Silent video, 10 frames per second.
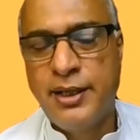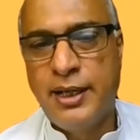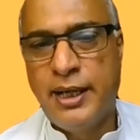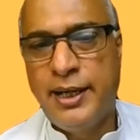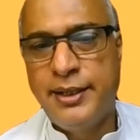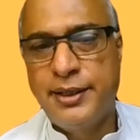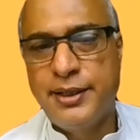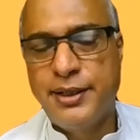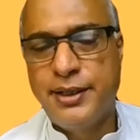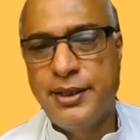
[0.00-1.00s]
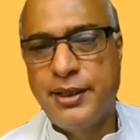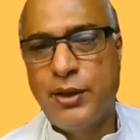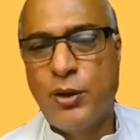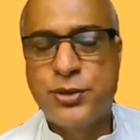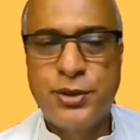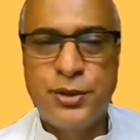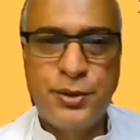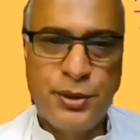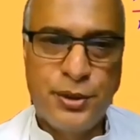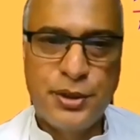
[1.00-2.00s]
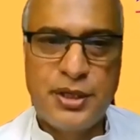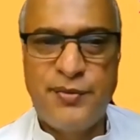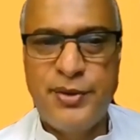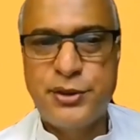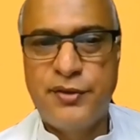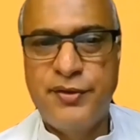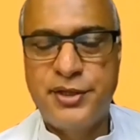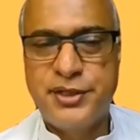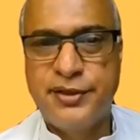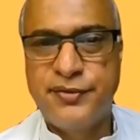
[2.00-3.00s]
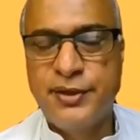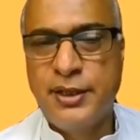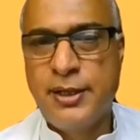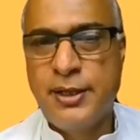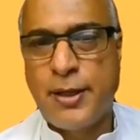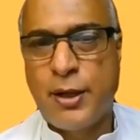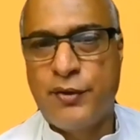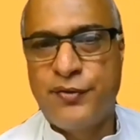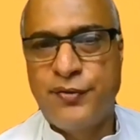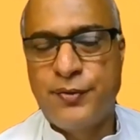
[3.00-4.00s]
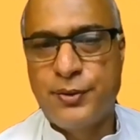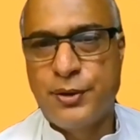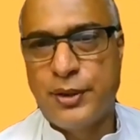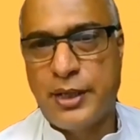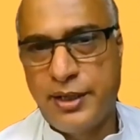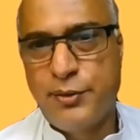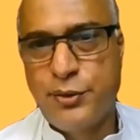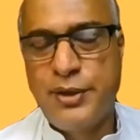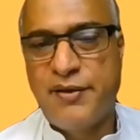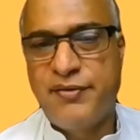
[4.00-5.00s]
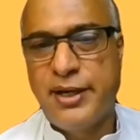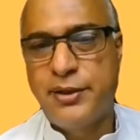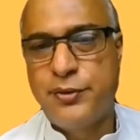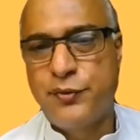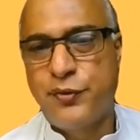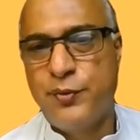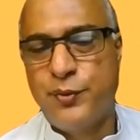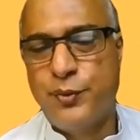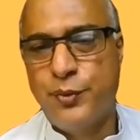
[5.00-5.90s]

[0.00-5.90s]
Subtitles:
and also, the government sort of initiative of, and through NAVTTC from,